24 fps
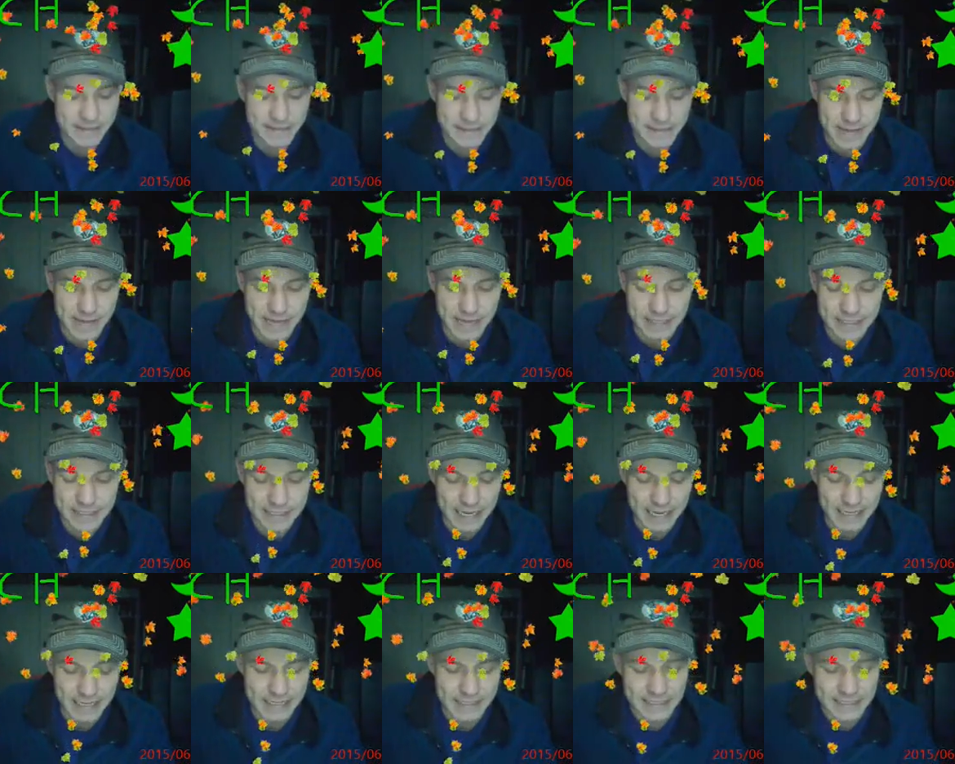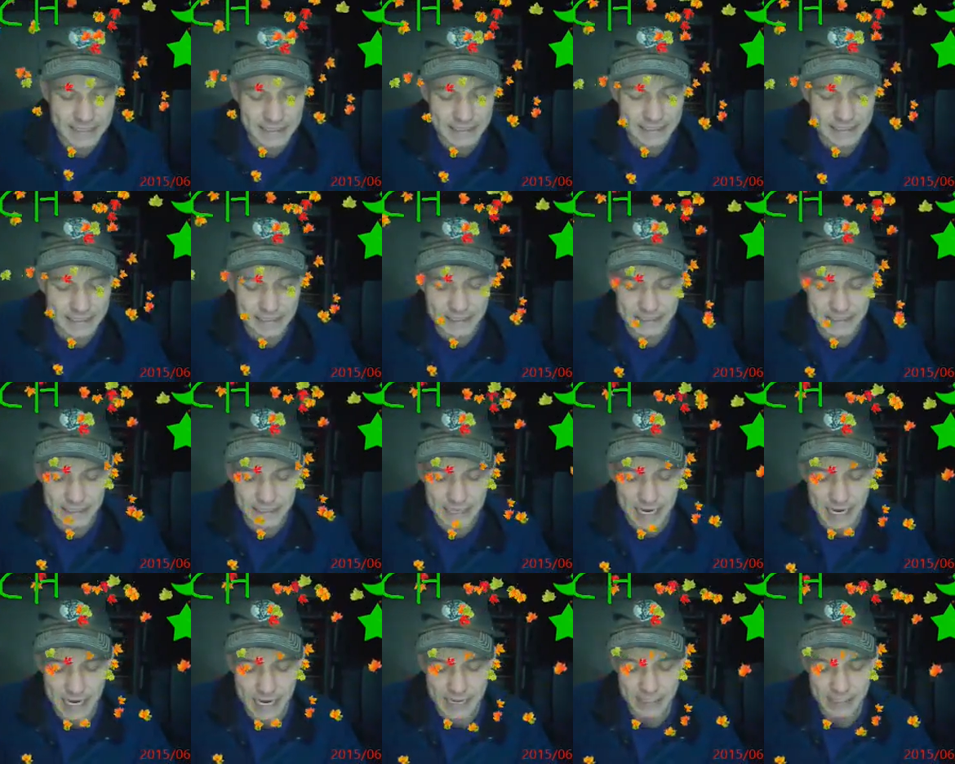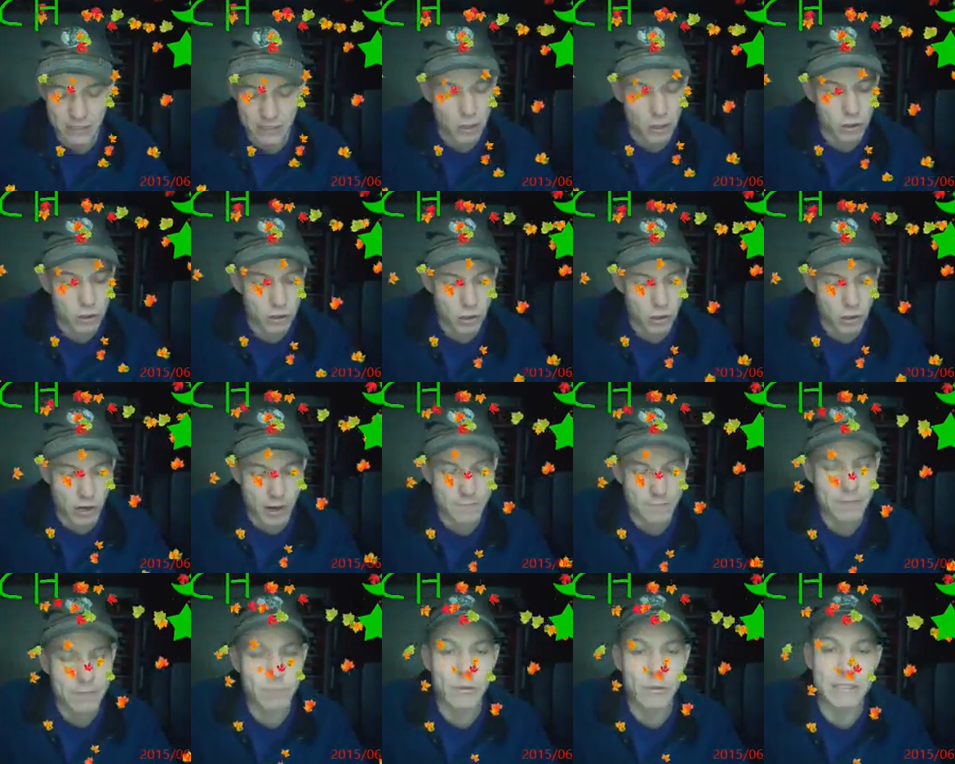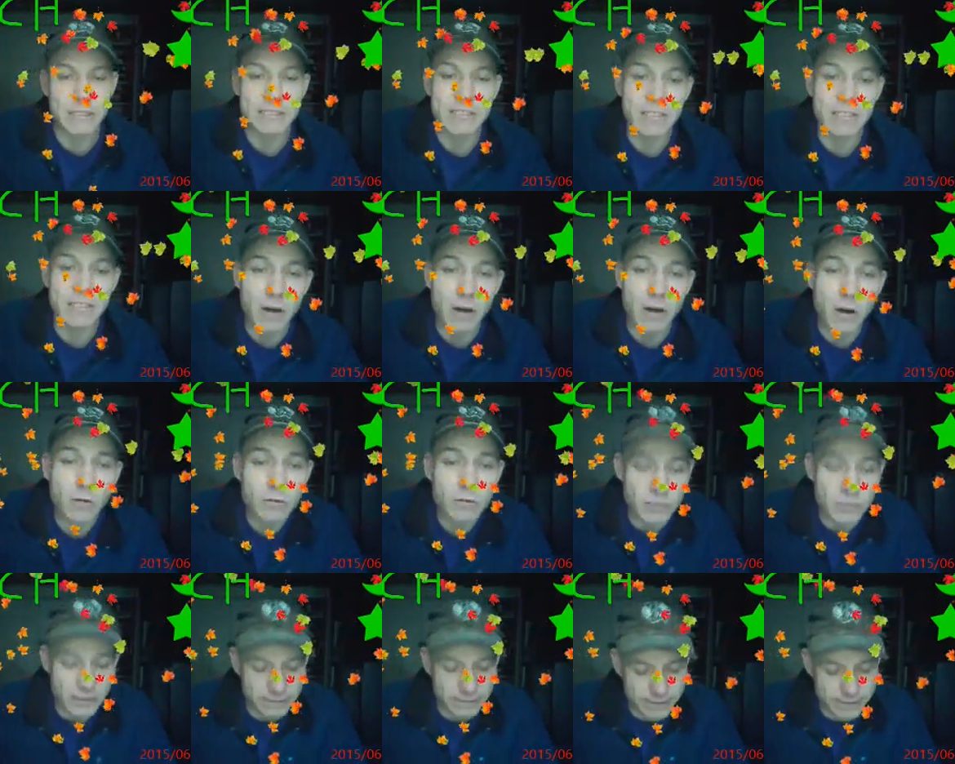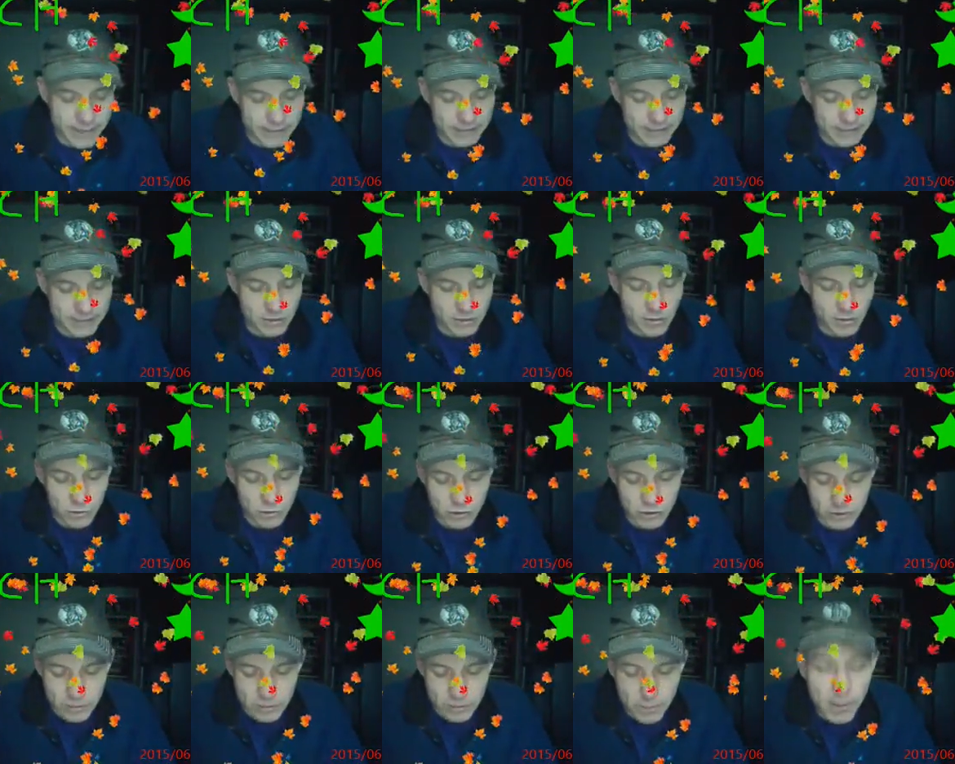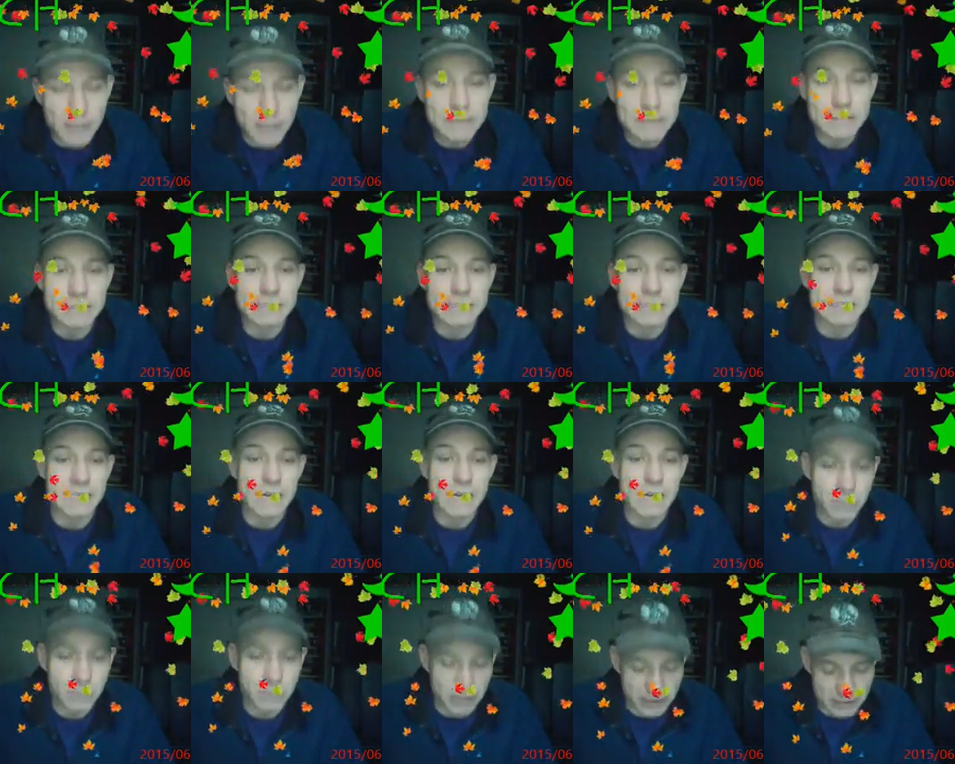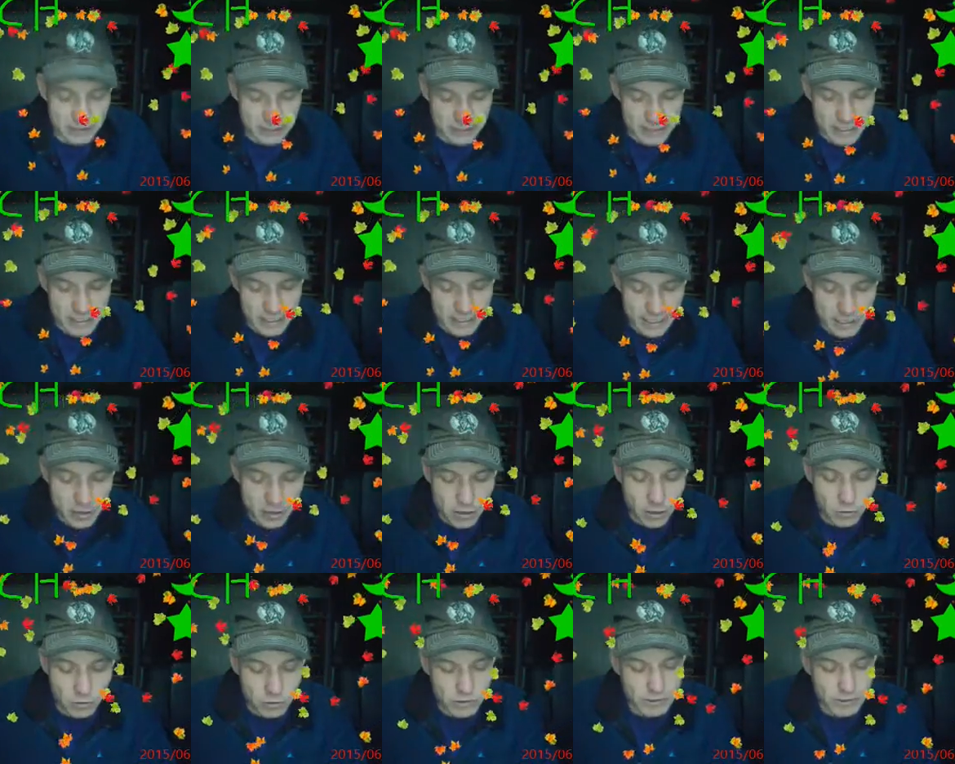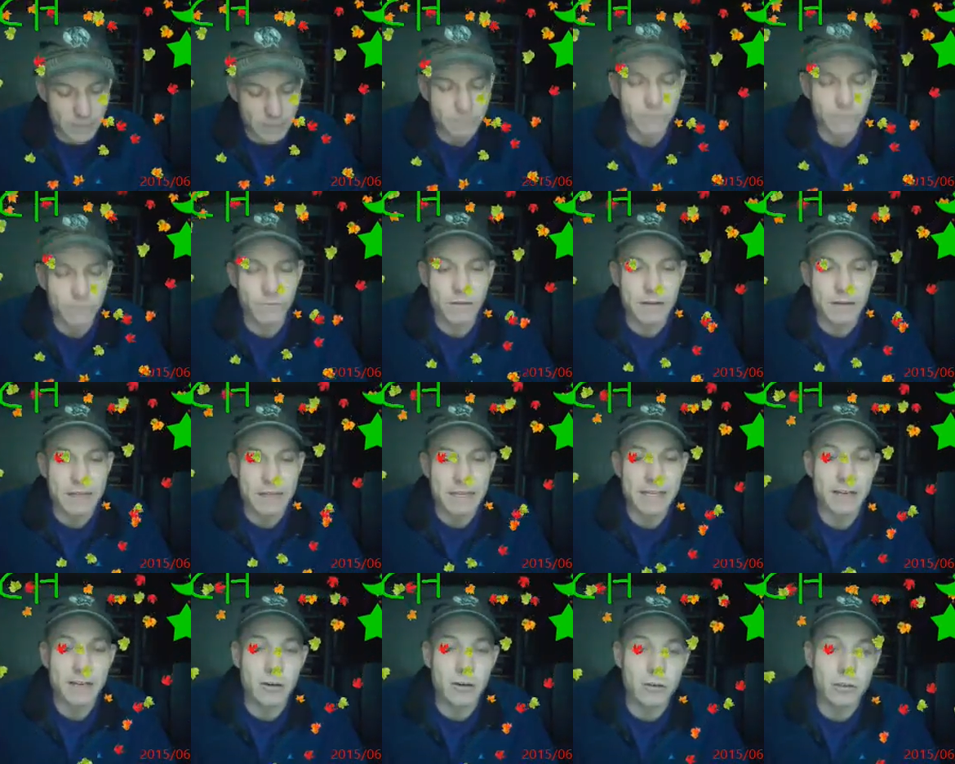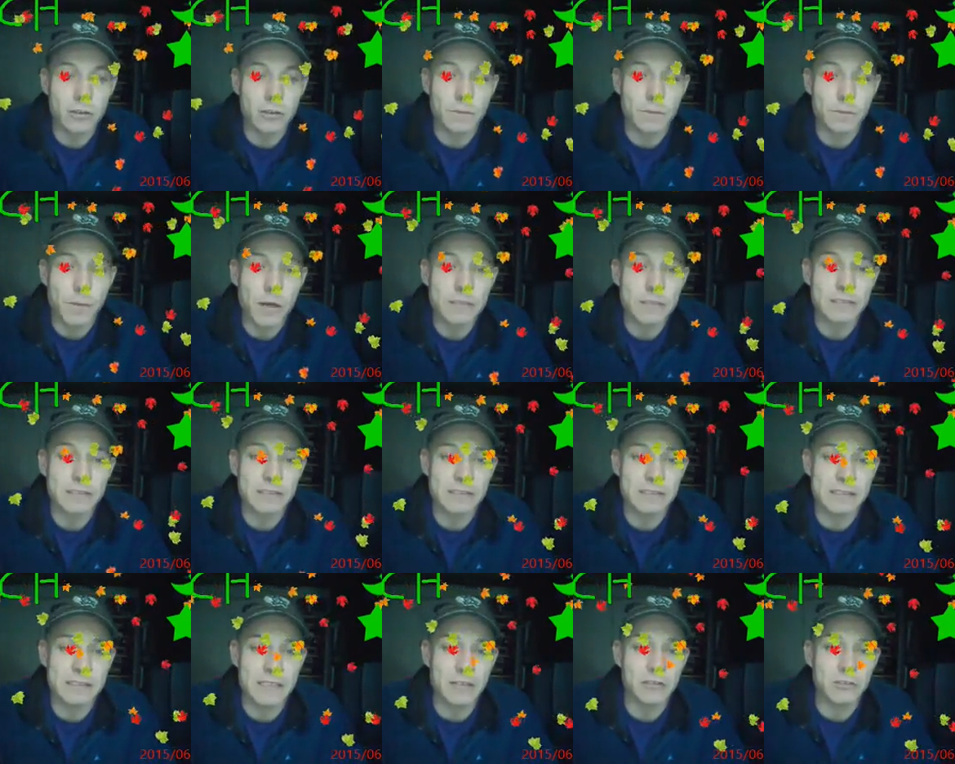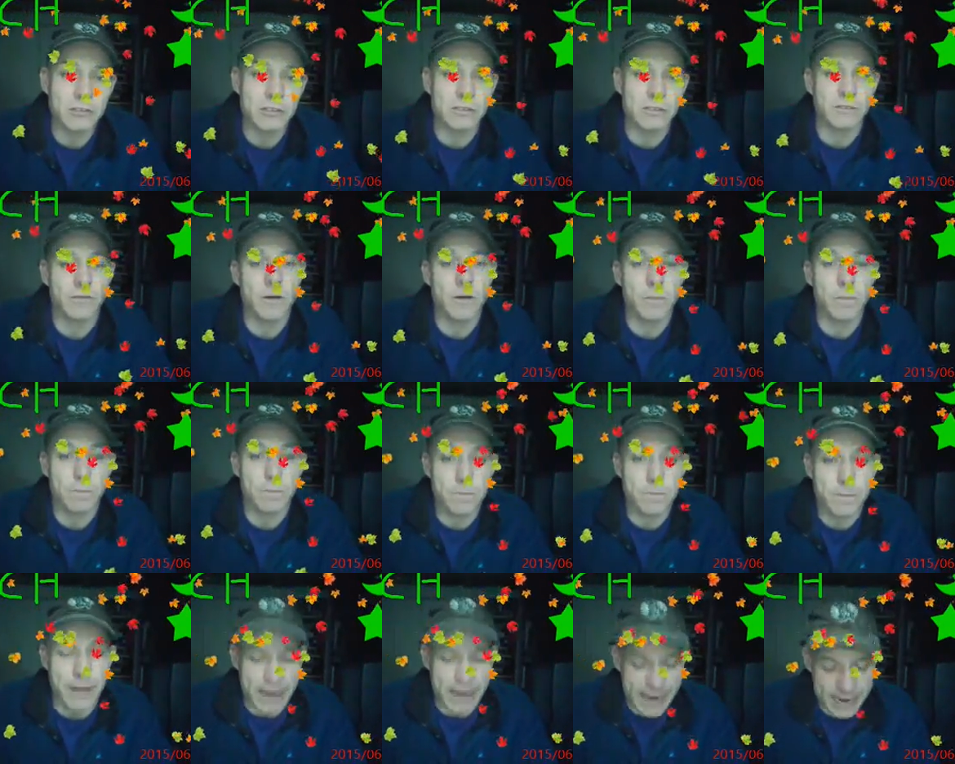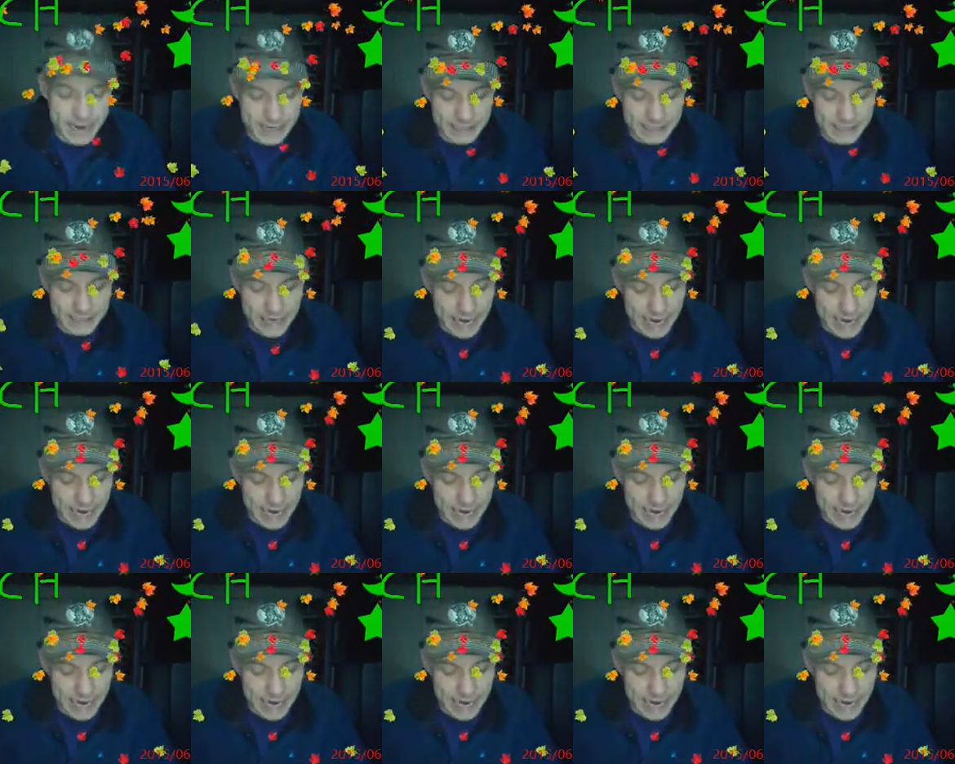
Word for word: Then in 1969, Tommy went into the coaching ranks, coaching the Boston Celtics. He coached them. He coached the Boston Celtics for eight and a